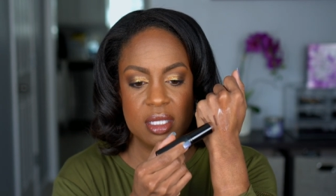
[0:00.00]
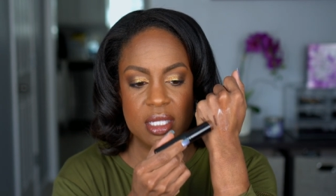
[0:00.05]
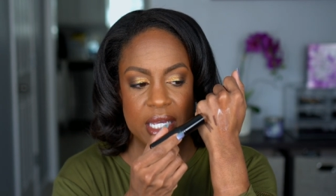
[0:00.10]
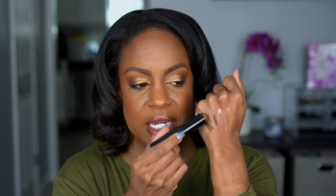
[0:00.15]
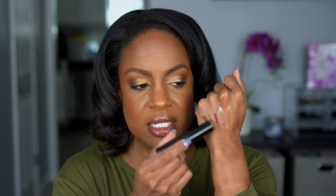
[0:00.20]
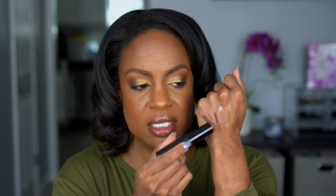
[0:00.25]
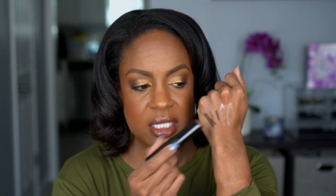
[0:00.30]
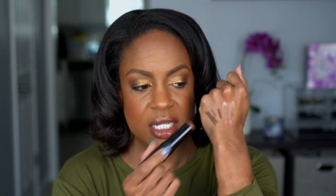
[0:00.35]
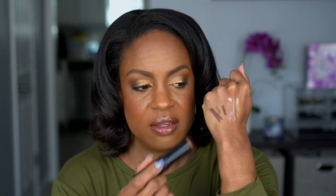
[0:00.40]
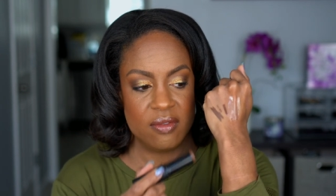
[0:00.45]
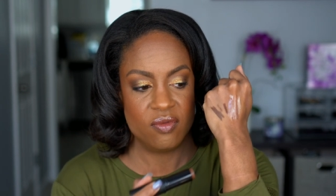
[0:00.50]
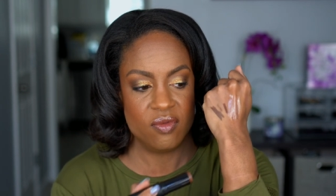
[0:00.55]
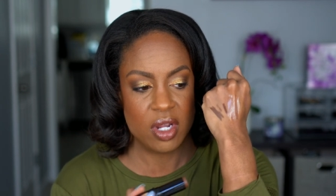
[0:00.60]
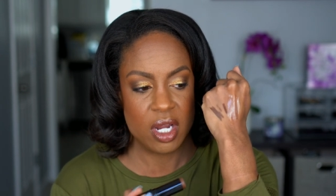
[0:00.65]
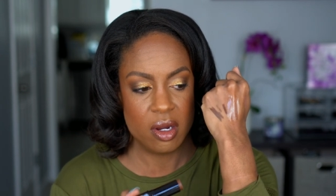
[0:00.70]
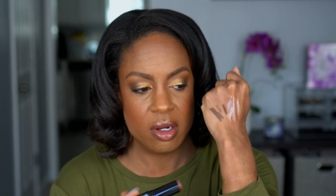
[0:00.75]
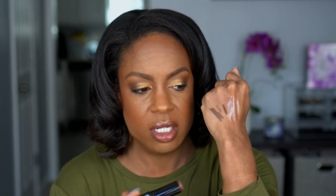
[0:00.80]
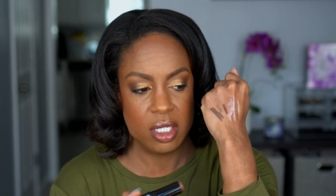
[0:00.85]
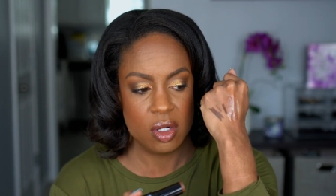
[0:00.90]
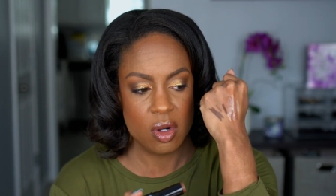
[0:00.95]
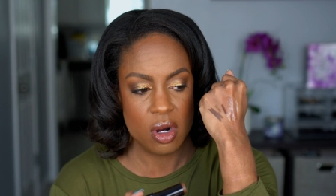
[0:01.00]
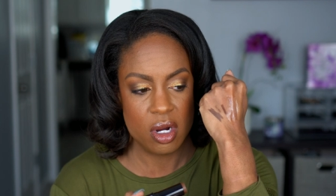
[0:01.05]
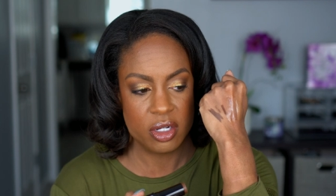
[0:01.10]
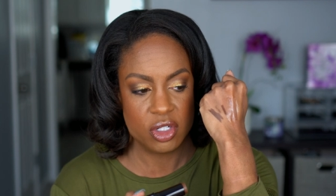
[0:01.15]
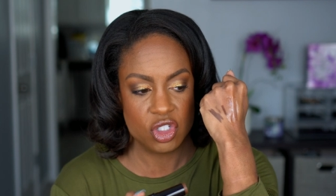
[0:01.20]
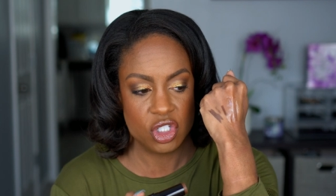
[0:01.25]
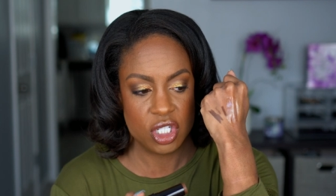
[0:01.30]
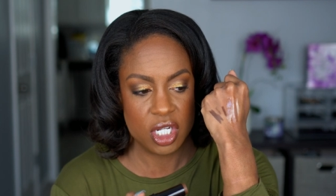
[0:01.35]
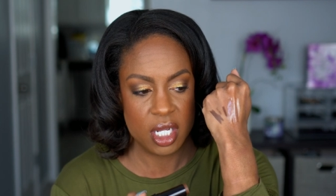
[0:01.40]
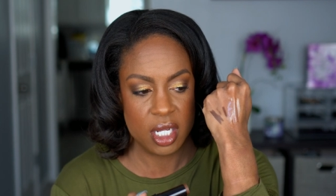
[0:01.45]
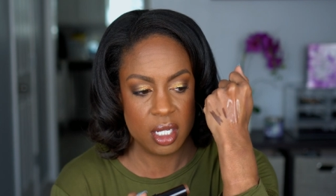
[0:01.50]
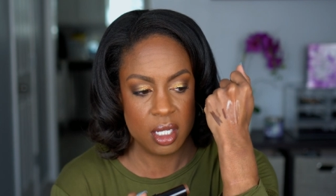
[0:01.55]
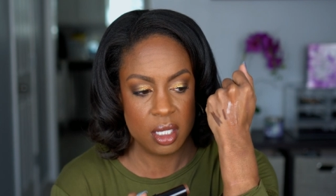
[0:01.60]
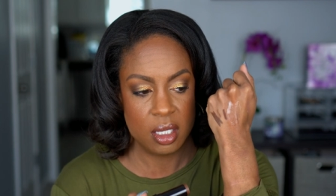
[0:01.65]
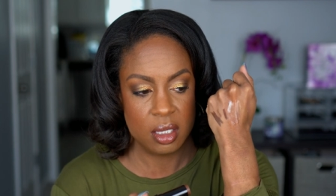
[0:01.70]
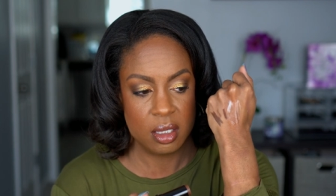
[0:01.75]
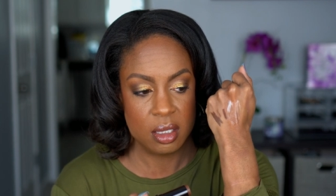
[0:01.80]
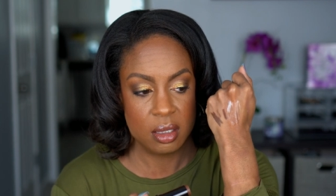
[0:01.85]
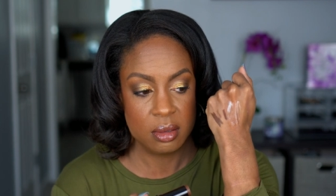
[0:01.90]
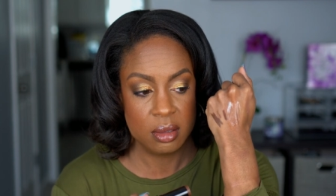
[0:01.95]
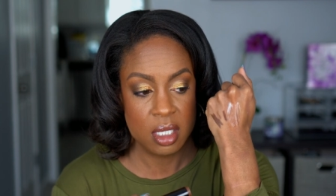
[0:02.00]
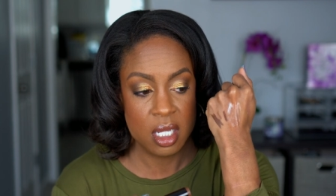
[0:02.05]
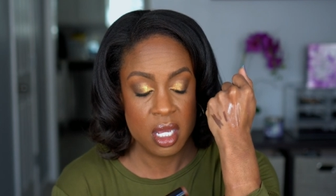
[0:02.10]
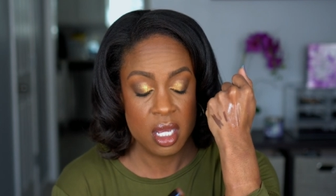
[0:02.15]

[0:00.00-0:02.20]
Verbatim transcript: That is a very dark shade,